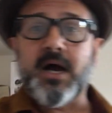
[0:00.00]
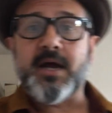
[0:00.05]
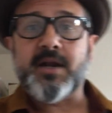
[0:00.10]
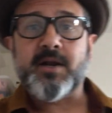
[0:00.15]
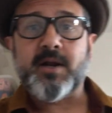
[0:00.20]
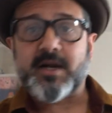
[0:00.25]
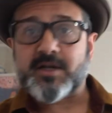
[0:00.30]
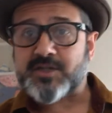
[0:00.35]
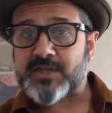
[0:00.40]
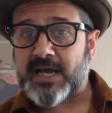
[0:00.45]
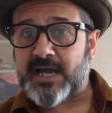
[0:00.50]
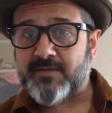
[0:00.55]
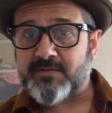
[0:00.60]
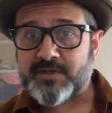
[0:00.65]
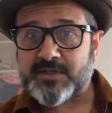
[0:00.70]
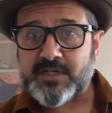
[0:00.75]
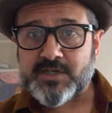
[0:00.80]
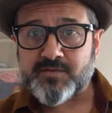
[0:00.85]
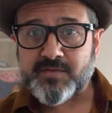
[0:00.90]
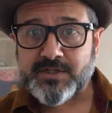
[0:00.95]
I don't actually have a
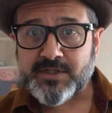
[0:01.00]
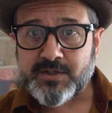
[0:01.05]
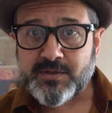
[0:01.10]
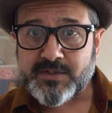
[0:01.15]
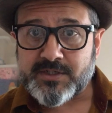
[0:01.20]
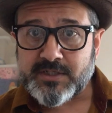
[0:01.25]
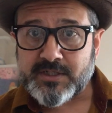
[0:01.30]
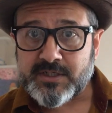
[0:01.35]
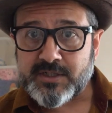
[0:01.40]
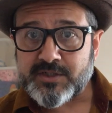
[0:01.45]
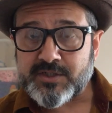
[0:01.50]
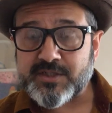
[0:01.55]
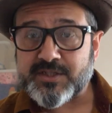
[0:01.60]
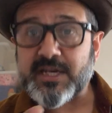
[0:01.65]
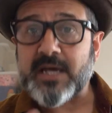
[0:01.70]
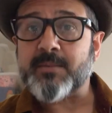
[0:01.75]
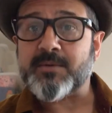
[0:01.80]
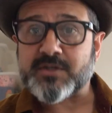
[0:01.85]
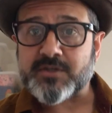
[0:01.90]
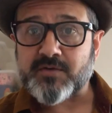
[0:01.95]
didgeridoo to
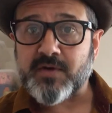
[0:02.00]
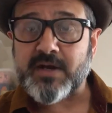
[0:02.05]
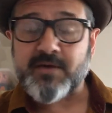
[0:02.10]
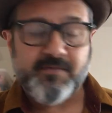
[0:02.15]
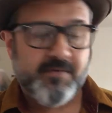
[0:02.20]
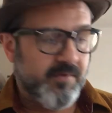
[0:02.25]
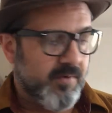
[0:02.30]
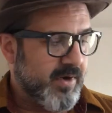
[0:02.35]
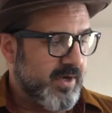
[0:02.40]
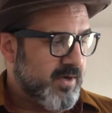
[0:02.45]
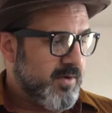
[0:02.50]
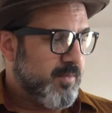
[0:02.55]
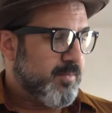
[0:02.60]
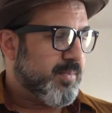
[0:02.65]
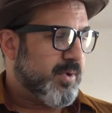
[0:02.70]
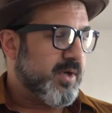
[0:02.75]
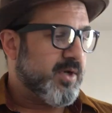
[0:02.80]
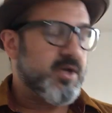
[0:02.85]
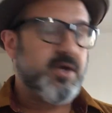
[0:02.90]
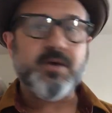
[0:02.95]
demonstrate for you,
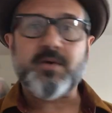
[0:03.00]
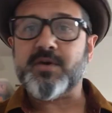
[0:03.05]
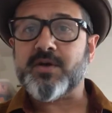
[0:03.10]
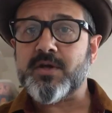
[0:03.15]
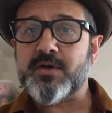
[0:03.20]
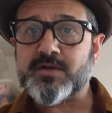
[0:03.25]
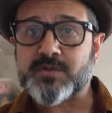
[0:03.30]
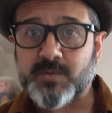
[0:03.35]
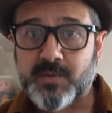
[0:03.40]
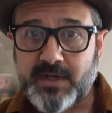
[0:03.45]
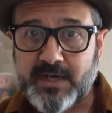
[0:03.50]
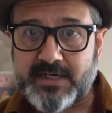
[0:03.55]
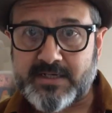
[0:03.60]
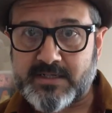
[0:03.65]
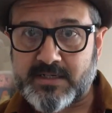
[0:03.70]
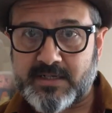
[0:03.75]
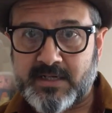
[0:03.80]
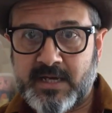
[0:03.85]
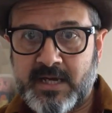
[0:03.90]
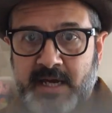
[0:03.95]
but you can use what I
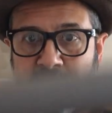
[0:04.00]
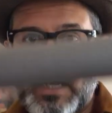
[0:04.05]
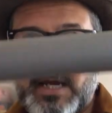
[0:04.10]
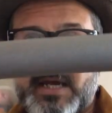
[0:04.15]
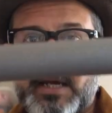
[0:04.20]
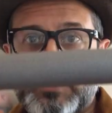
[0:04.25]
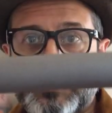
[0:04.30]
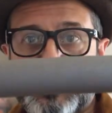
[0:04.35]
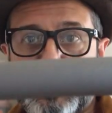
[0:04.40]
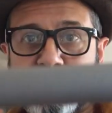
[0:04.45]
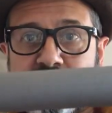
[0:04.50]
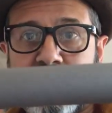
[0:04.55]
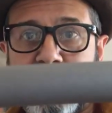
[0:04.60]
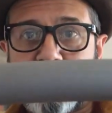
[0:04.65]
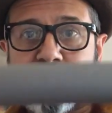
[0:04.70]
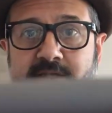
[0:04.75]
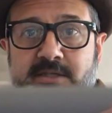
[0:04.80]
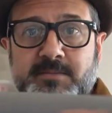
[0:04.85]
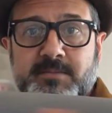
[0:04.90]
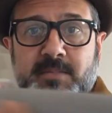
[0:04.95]
did, is just
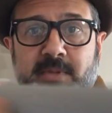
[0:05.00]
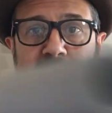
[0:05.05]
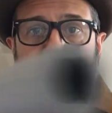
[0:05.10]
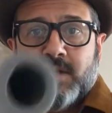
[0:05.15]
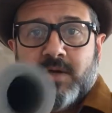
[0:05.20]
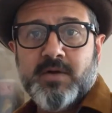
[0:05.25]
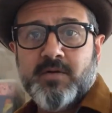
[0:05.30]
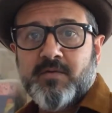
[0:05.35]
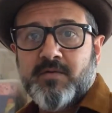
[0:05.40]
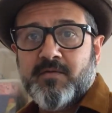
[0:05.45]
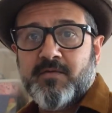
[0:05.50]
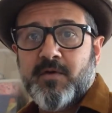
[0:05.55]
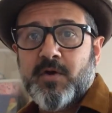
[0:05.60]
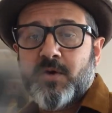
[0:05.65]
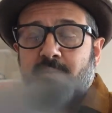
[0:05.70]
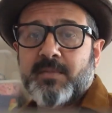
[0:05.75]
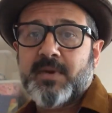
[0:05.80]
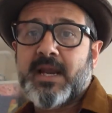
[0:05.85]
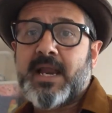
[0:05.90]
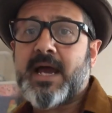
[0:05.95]
get some
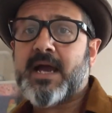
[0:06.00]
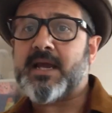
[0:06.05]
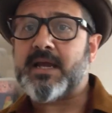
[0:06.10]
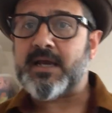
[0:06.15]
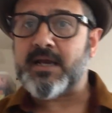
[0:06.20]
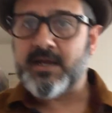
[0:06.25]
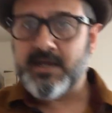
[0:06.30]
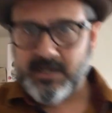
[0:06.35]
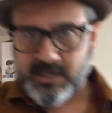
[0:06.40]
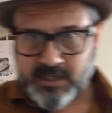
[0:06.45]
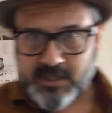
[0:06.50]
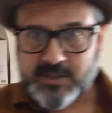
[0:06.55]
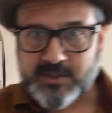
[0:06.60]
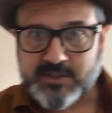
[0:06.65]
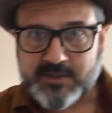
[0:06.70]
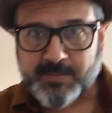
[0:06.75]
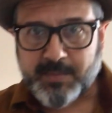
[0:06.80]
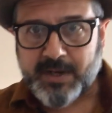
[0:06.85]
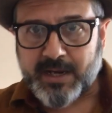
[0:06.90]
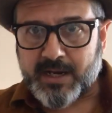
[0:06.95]
foam lagging
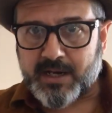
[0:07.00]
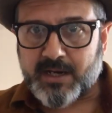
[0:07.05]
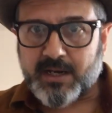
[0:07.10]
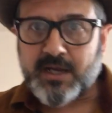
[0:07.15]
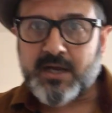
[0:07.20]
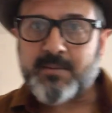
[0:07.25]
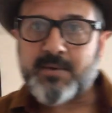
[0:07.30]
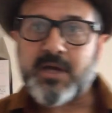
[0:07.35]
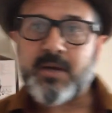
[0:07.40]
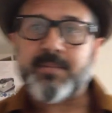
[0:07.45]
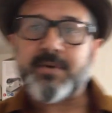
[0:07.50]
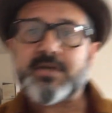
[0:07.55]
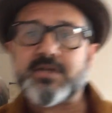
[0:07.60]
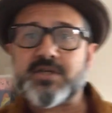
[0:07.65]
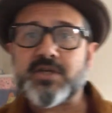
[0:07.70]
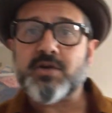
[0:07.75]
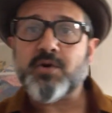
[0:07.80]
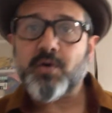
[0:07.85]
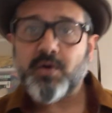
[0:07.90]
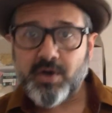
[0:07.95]
just by climbing up into
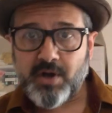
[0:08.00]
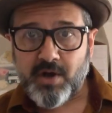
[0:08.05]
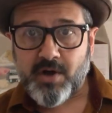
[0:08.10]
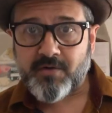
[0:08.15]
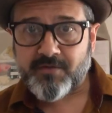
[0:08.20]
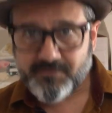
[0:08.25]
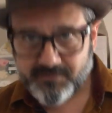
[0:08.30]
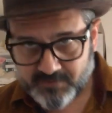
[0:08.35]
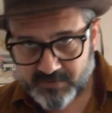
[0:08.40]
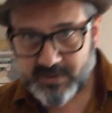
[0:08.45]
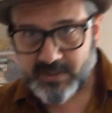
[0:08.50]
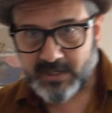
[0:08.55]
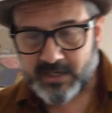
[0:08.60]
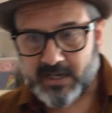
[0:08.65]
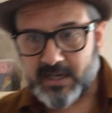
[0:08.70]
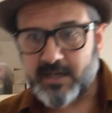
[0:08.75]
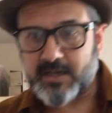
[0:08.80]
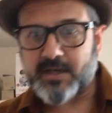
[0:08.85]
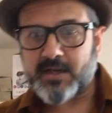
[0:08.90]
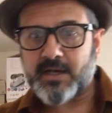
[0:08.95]
your loft
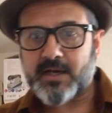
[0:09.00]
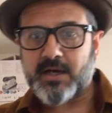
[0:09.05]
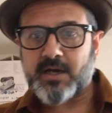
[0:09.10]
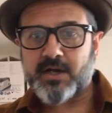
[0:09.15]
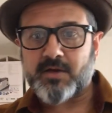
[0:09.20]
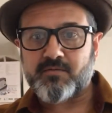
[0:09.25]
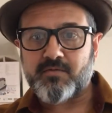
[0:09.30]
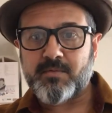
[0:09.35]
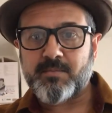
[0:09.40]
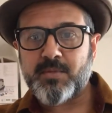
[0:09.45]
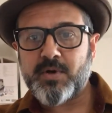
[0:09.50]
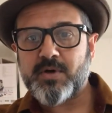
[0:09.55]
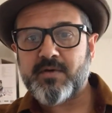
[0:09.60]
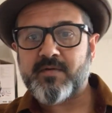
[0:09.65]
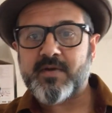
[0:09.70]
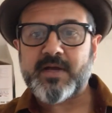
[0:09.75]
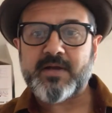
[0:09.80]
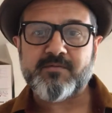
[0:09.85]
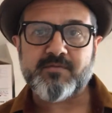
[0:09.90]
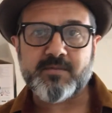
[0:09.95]
and
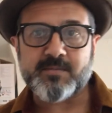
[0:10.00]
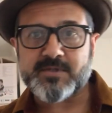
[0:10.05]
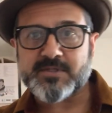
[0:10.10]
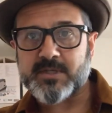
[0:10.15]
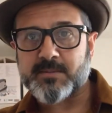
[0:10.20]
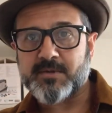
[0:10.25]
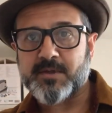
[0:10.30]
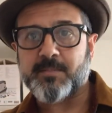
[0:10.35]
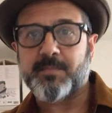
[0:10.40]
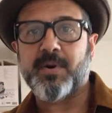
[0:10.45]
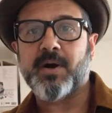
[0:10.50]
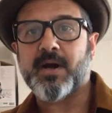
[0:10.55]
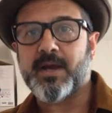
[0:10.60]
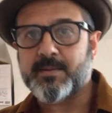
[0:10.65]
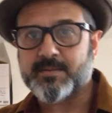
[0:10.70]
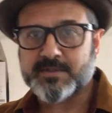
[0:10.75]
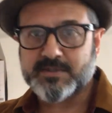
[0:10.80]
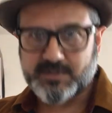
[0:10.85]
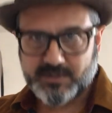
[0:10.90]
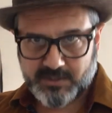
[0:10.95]
removing it from some of the
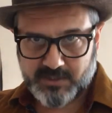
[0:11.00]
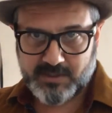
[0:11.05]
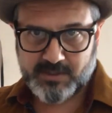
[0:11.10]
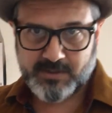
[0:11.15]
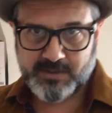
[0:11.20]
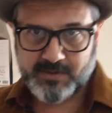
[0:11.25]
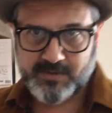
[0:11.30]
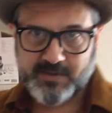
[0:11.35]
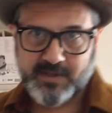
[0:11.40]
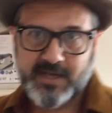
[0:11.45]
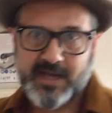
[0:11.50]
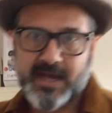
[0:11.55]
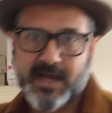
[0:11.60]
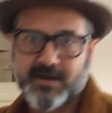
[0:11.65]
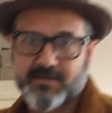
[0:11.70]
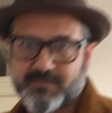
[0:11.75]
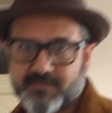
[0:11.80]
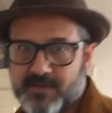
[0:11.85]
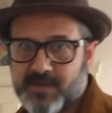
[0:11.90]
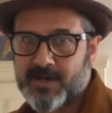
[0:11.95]
pipes that you
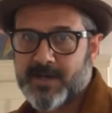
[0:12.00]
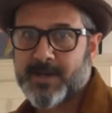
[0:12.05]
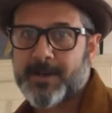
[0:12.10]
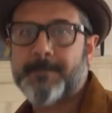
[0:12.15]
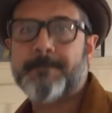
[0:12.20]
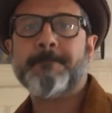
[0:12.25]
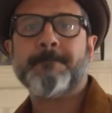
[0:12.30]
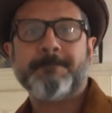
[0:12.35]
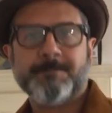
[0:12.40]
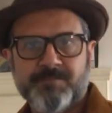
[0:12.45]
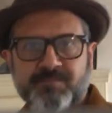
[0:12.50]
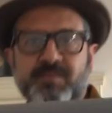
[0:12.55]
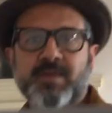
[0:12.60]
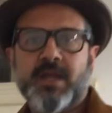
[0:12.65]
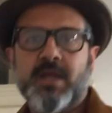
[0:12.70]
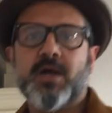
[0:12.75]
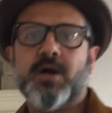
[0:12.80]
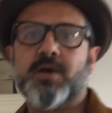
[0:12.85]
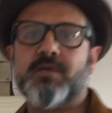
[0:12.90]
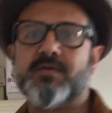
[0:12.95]
have there.
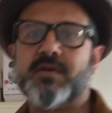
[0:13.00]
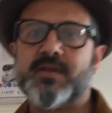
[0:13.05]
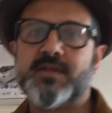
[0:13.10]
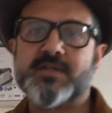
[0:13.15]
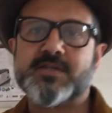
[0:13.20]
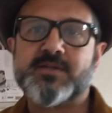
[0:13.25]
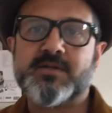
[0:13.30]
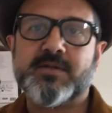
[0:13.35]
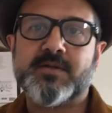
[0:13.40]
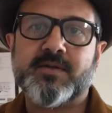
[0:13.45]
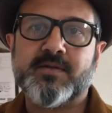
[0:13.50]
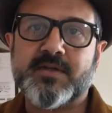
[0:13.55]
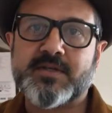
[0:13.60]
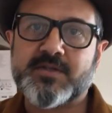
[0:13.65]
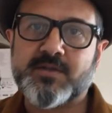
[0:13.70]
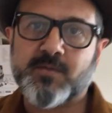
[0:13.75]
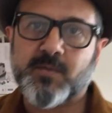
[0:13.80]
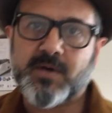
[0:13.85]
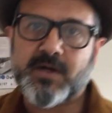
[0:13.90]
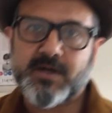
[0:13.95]
Hopefully this
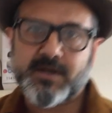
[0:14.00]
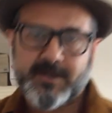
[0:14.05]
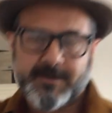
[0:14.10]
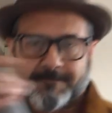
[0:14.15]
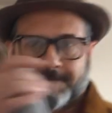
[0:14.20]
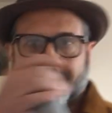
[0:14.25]
will work.